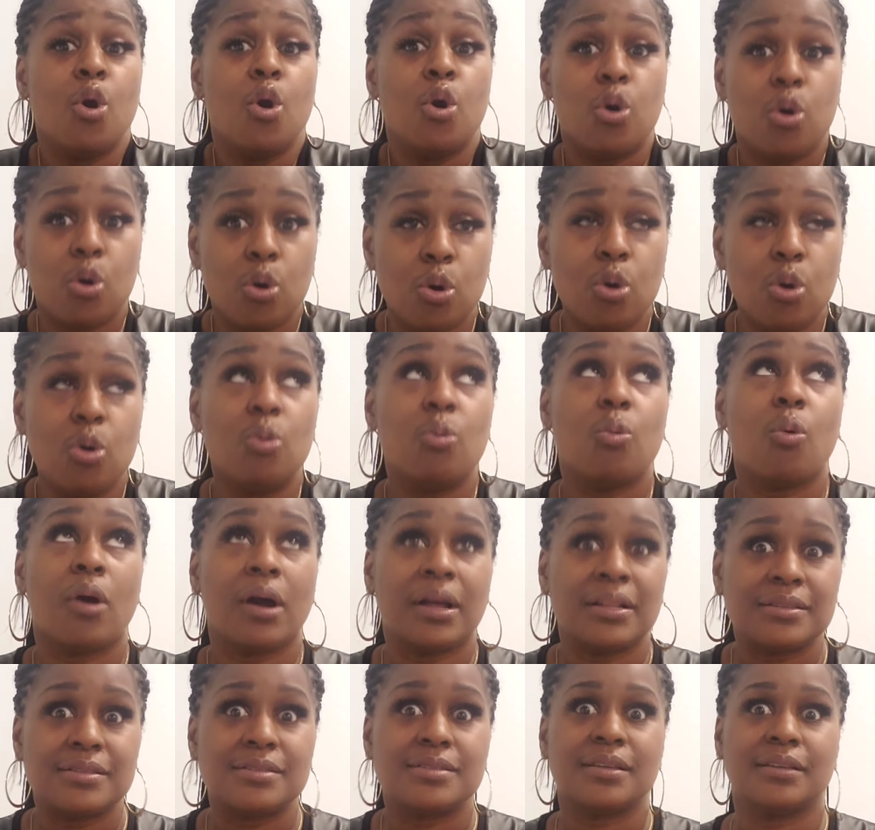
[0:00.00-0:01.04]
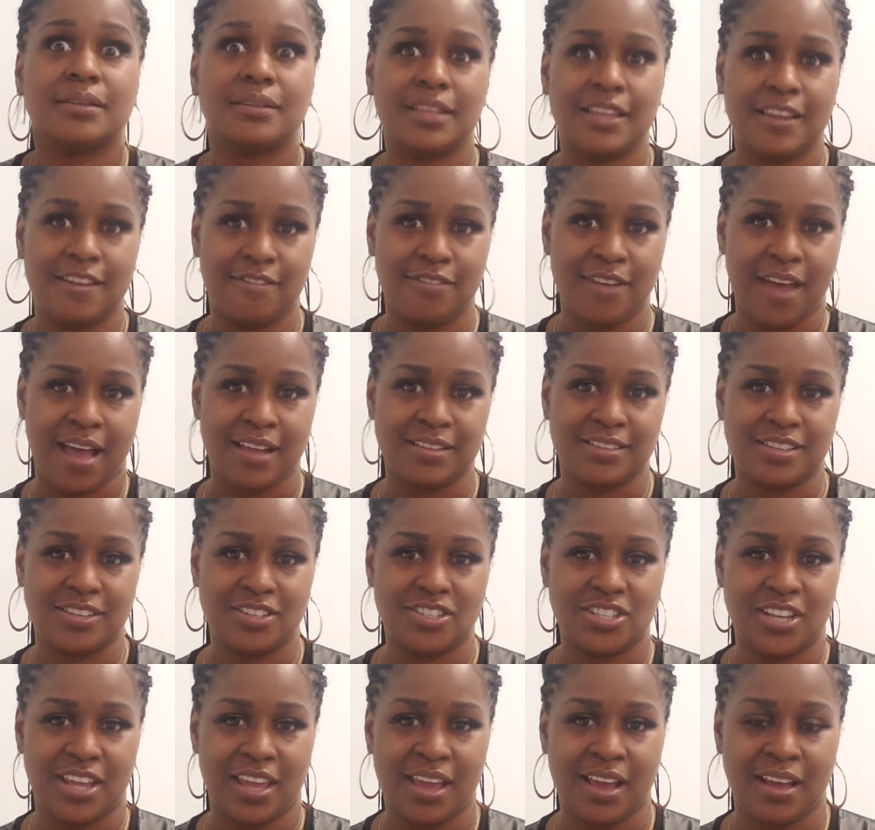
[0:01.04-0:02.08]
who wants to leave that to
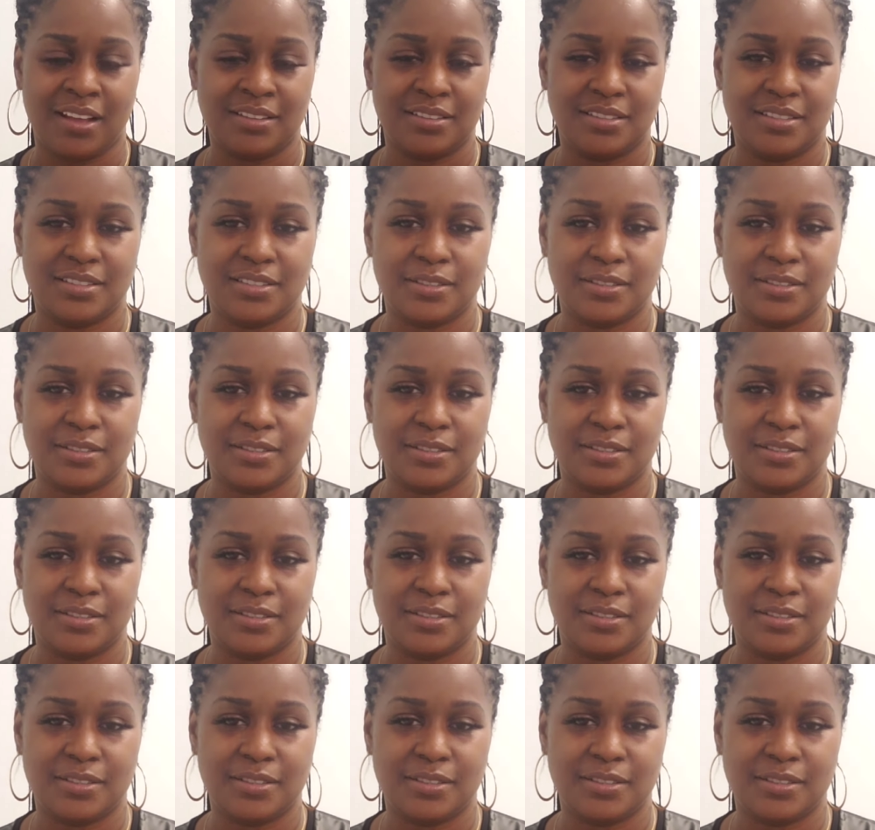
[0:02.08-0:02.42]
chance?